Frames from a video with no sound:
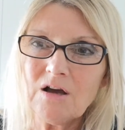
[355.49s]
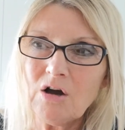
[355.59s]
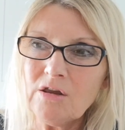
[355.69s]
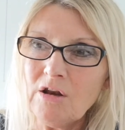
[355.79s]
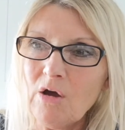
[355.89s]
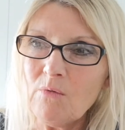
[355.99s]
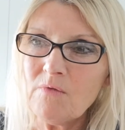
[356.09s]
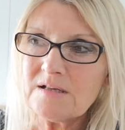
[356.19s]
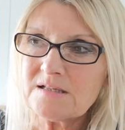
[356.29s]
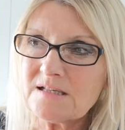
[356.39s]

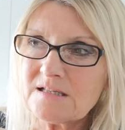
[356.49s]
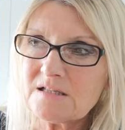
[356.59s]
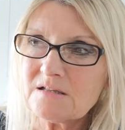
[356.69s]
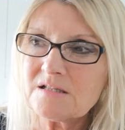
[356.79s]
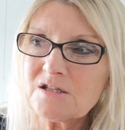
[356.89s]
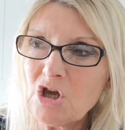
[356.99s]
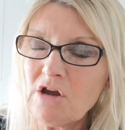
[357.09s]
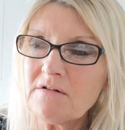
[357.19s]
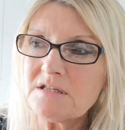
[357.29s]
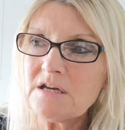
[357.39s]
there's this
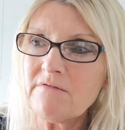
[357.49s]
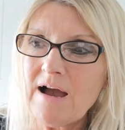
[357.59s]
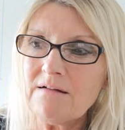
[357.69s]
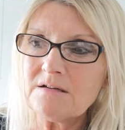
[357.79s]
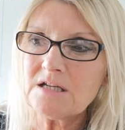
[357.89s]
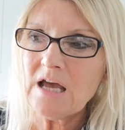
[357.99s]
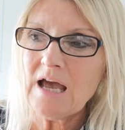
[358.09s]
security around